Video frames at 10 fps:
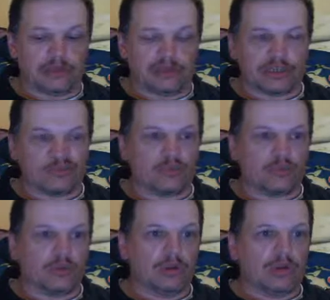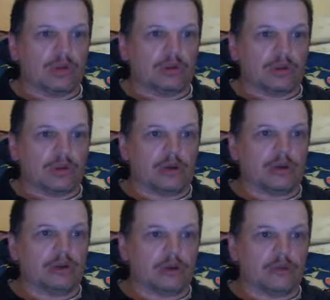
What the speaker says: And I said, well, no, you know,